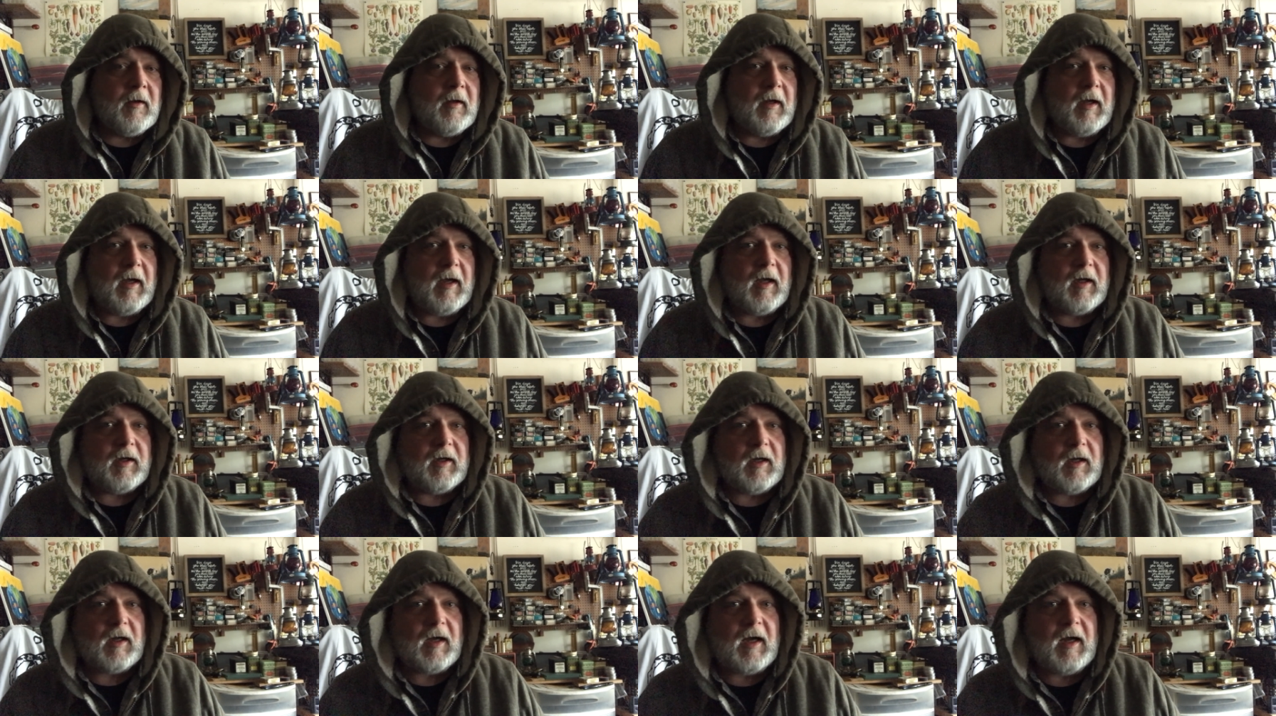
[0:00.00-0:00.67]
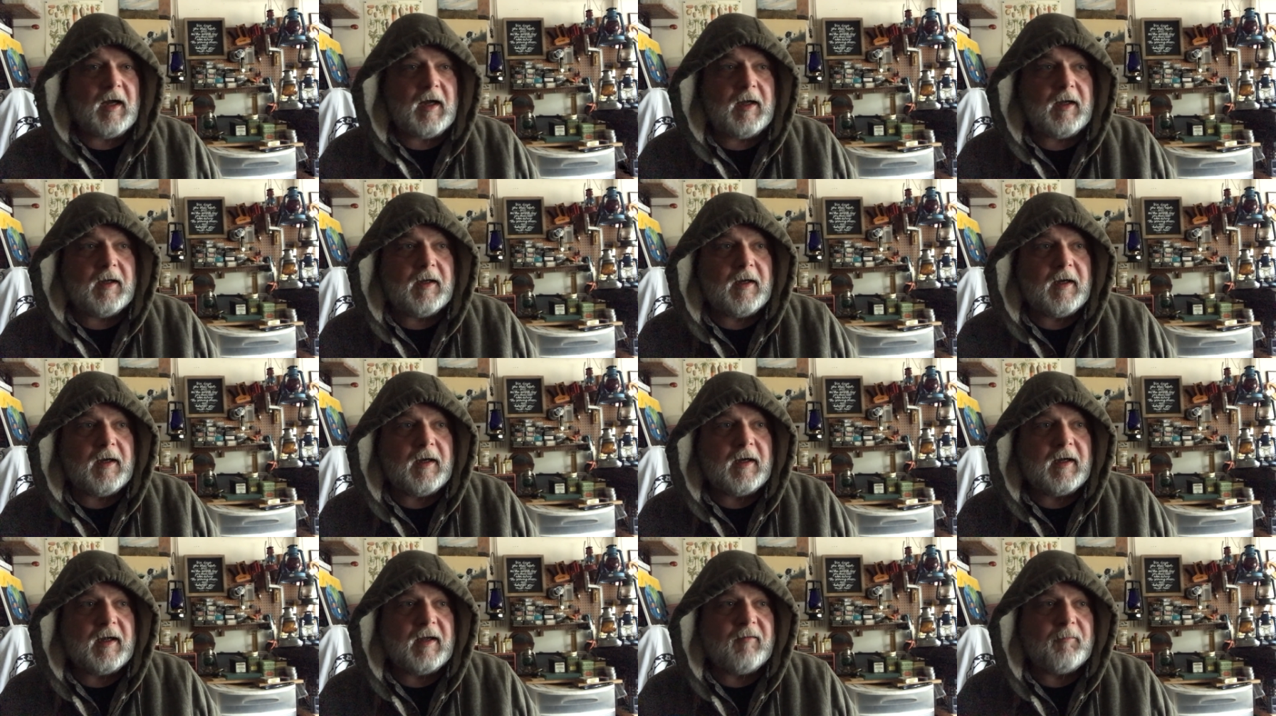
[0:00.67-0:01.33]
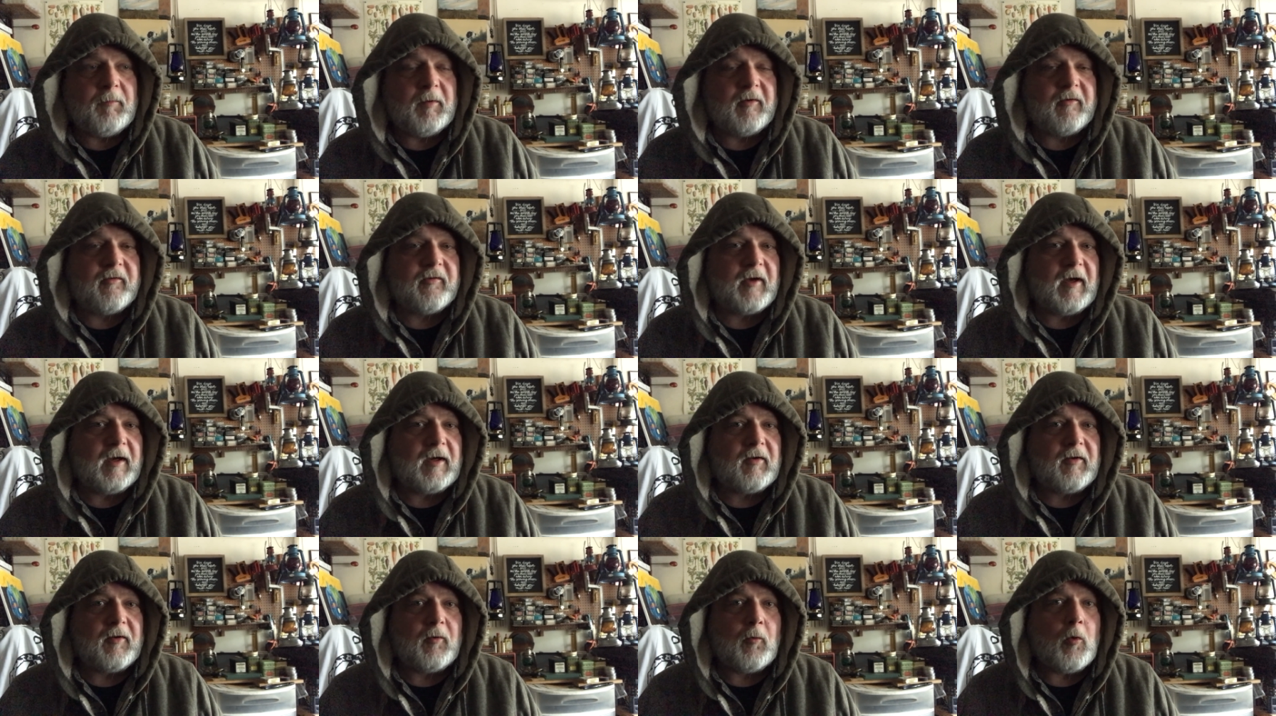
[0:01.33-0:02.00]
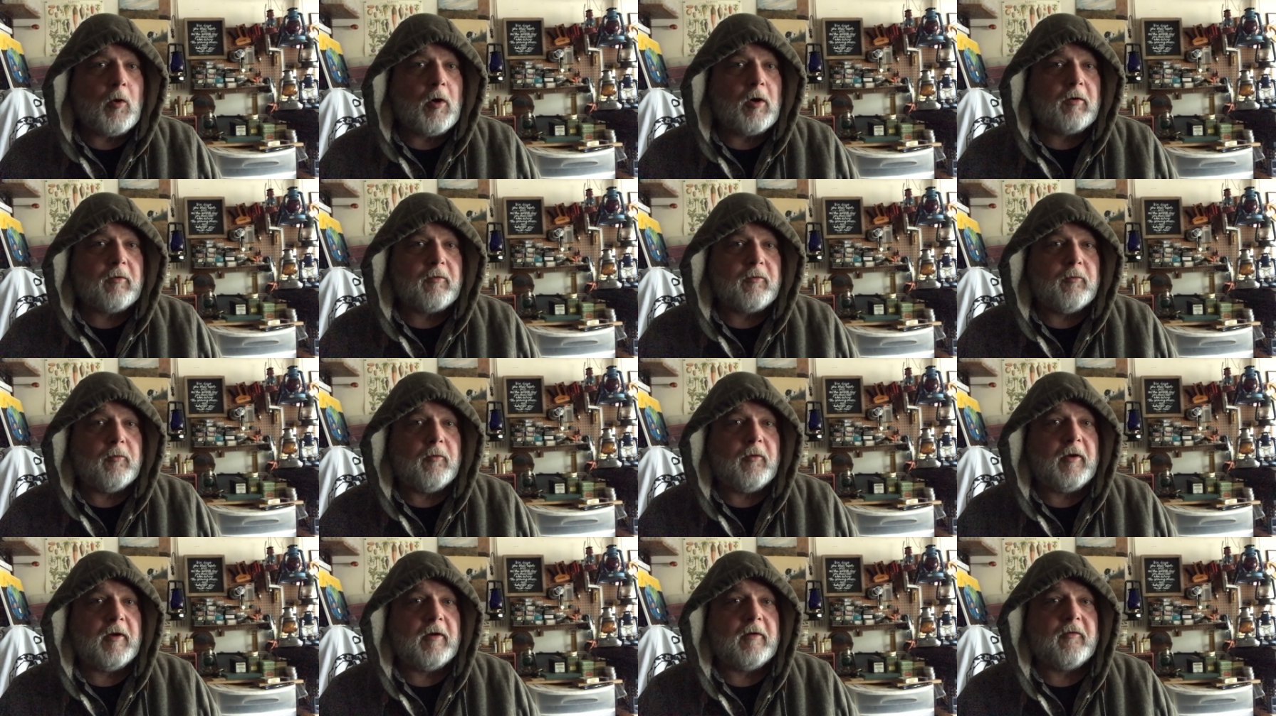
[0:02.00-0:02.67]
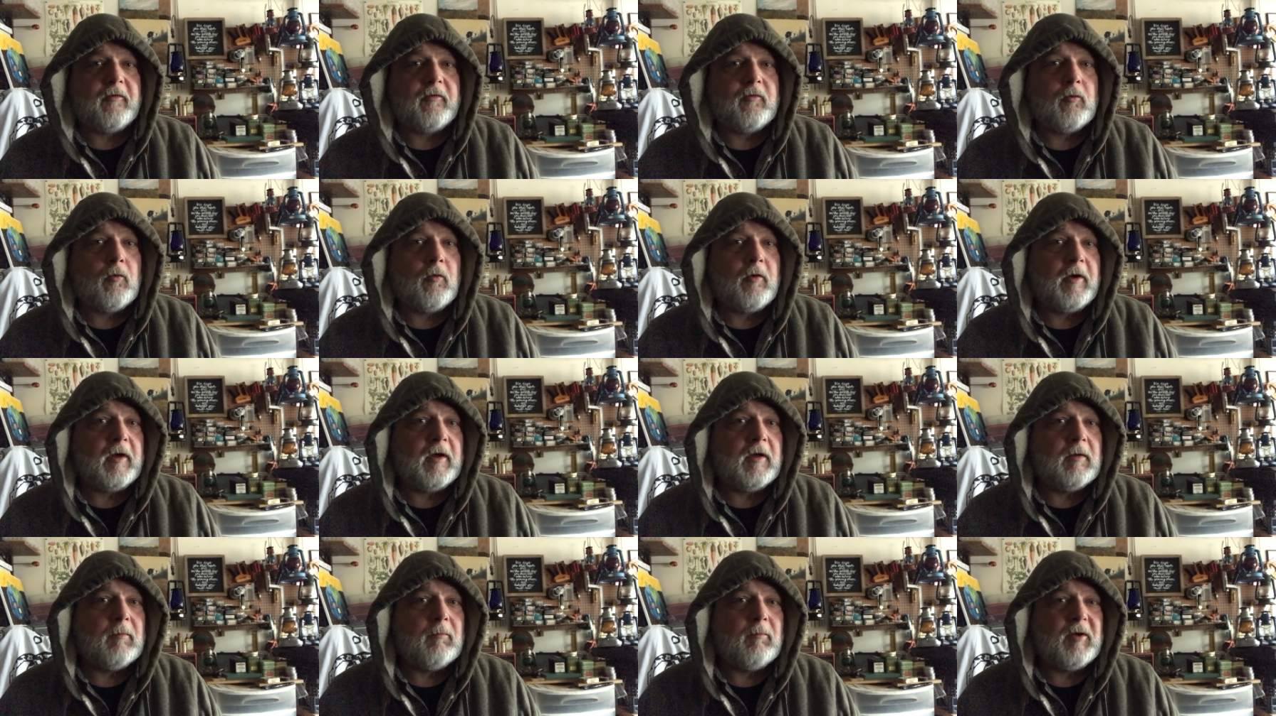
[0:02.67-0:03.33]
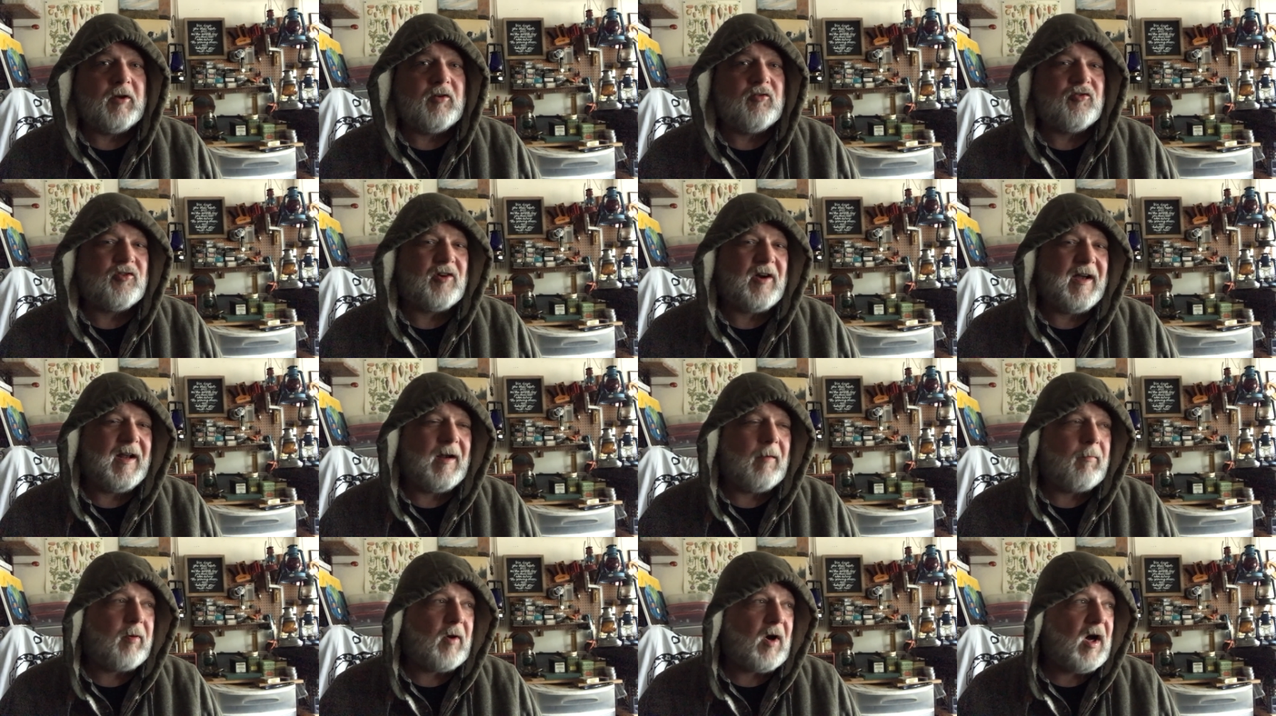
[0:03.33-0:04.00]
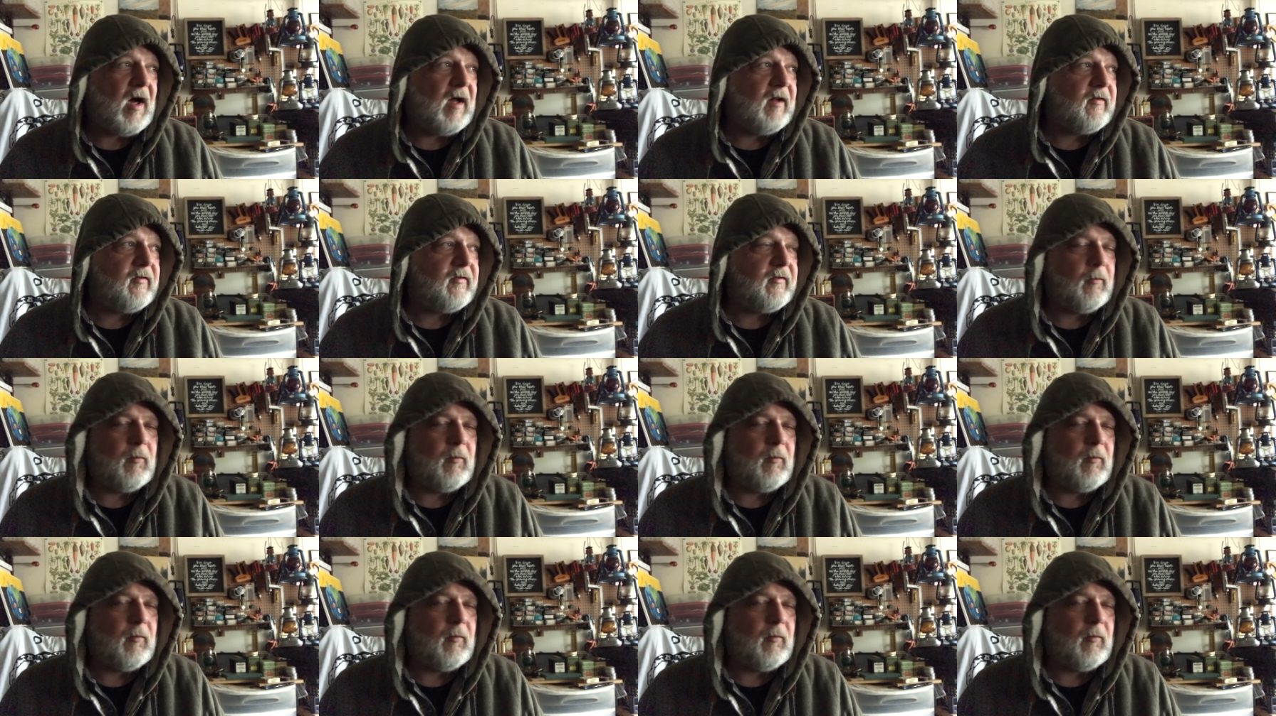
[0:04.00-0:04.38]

and I uh, have been cycling water through there and storing it in big giant pots.